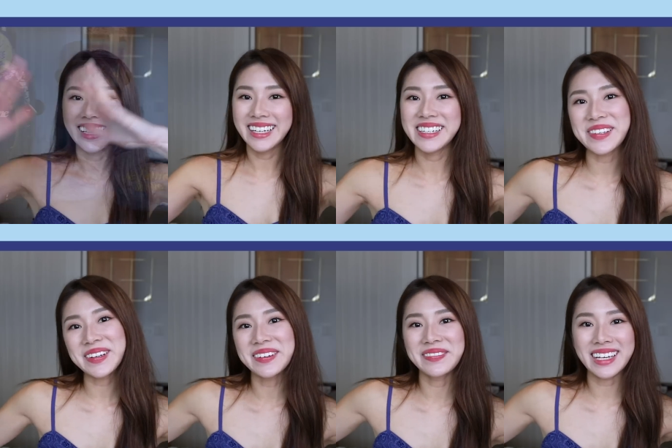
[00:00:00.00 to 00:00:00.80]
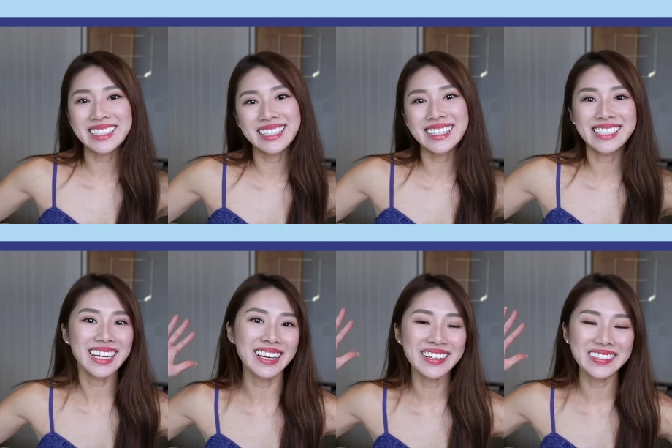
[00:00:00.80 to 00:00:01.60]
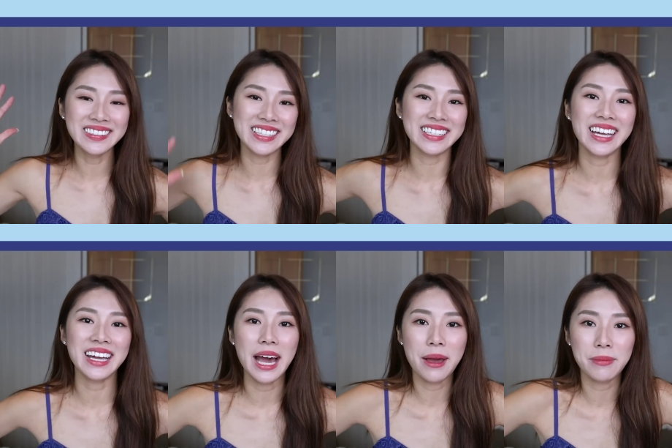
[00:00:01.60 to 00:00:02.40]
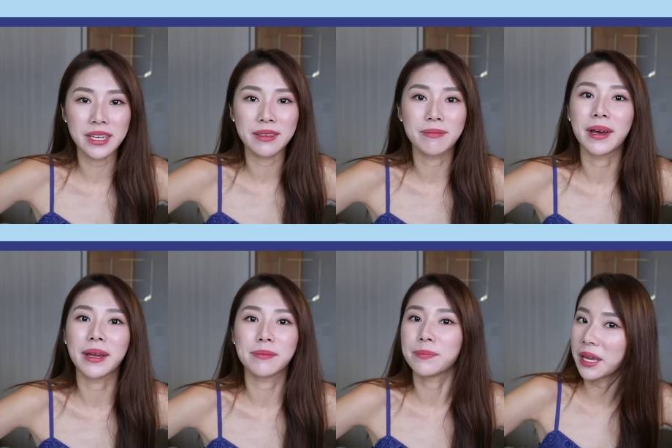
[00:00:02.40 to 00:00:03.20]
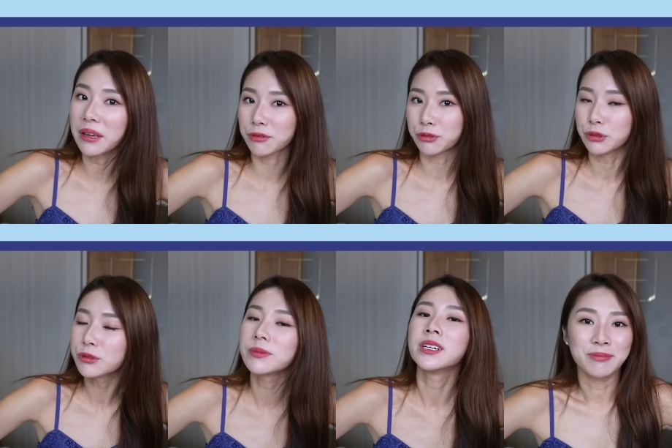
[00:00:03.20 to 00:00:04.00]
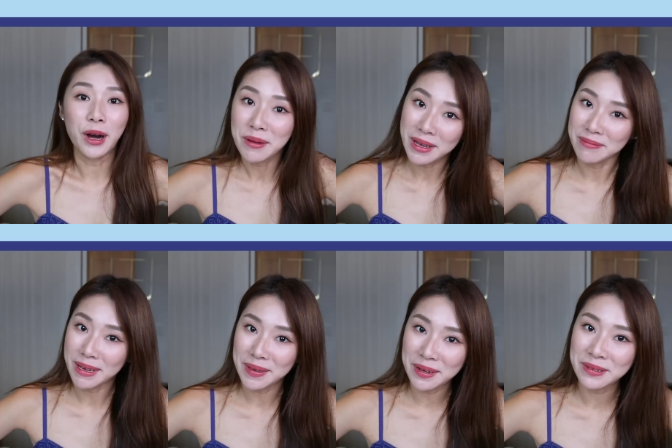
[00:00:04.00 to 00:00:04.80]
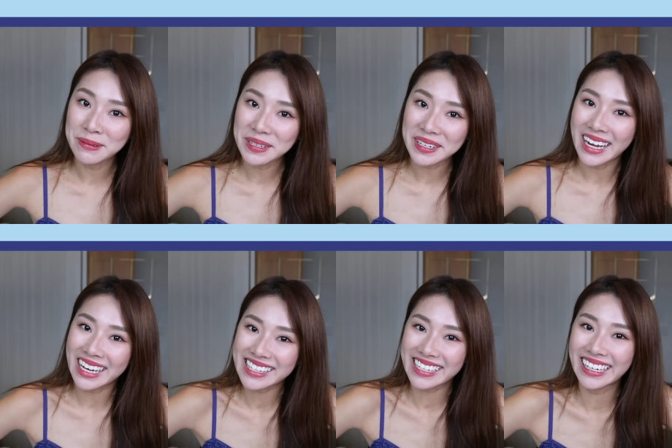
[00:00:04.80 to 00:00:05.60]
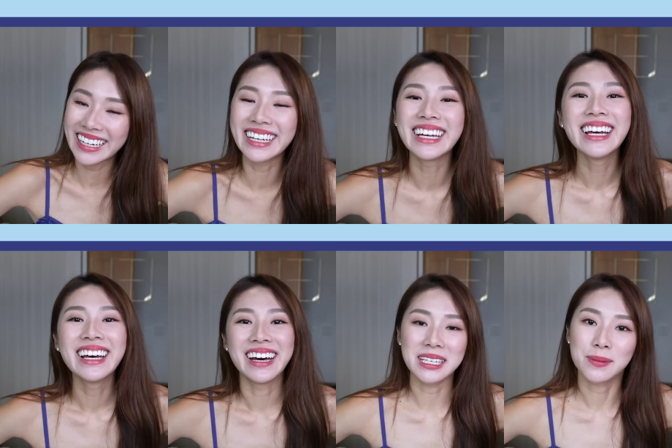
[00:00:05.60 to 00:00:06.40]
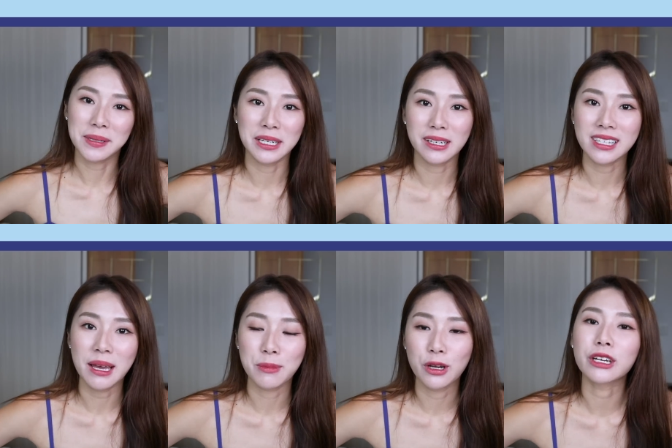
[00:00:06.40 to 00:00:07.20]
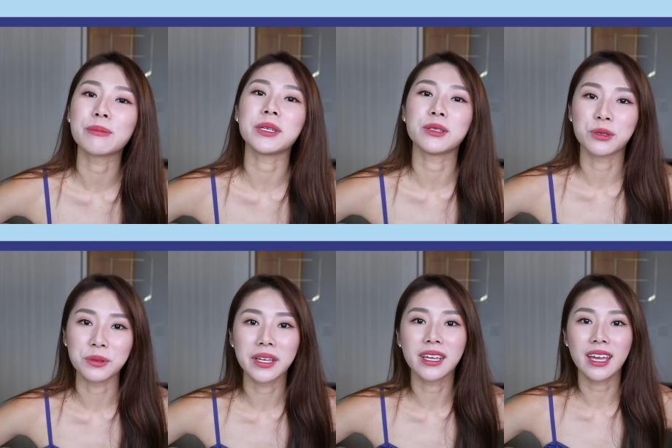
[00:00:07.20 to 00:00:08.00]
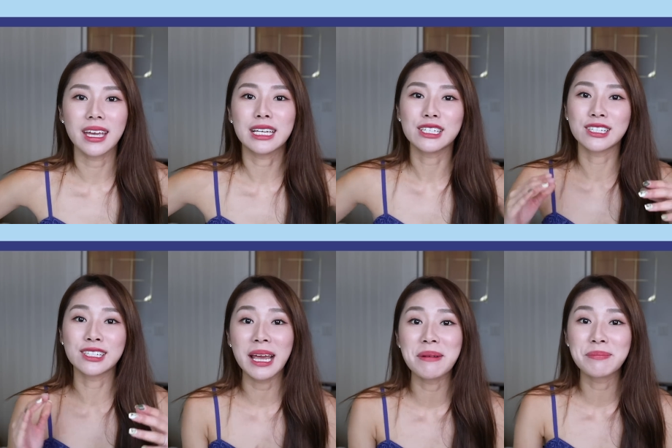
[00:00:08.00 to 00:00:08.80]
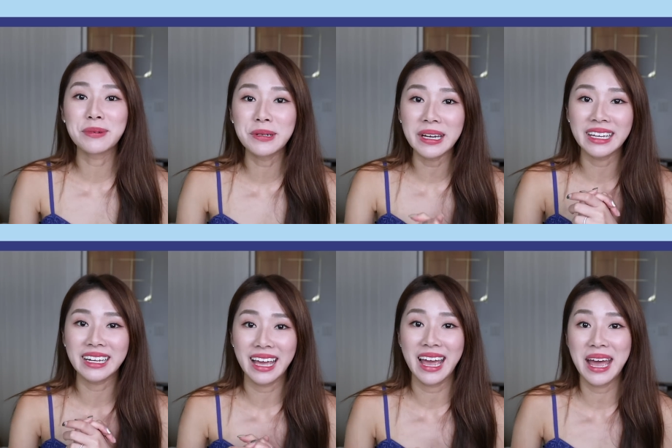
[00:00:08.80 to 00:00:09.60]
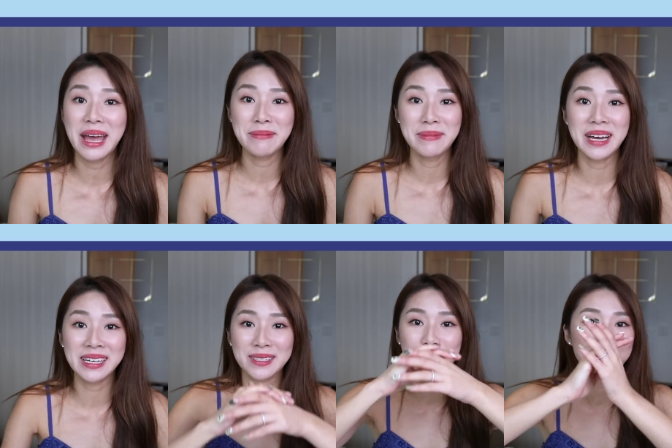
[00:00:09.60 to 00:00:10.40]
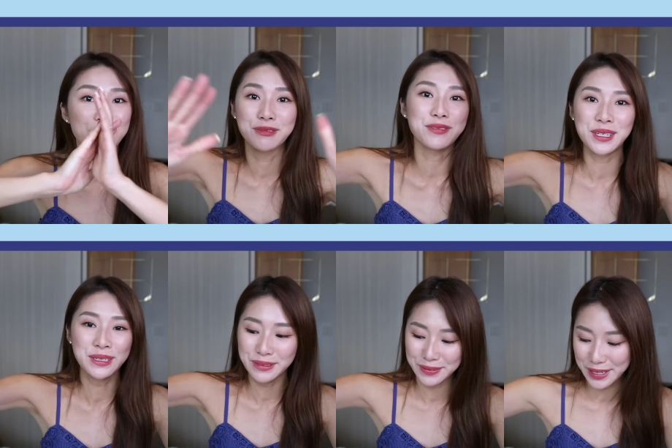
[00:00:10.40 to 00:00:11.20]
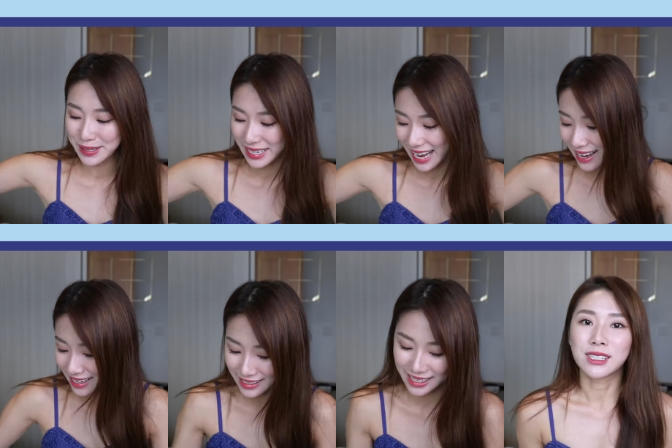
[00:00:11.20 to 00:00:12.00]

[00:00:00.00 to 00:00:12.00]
Hi guys, welcome back to the channel. Today I'm in my bedroom. Why am I in my bedroom, you're asking? That's because I'm gonna be doing a shampoo and hair mask review for you guys.